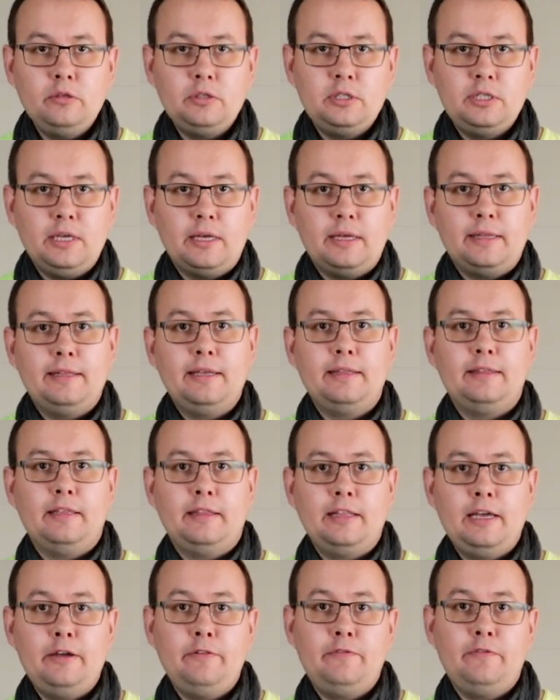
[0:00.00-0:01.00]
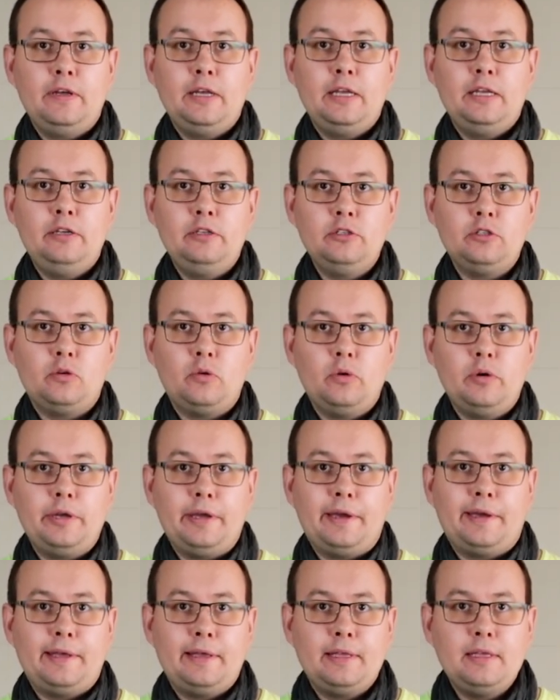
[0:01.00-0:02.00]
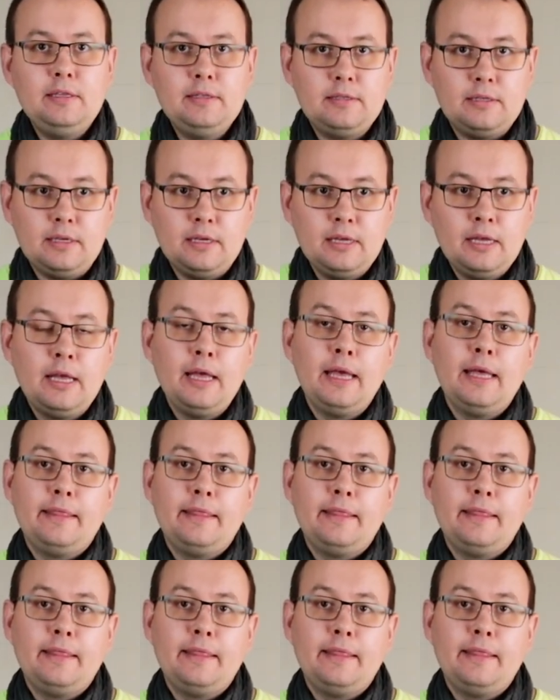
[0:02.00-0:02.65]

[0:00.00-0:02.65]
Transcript: you see that the knife is going easy,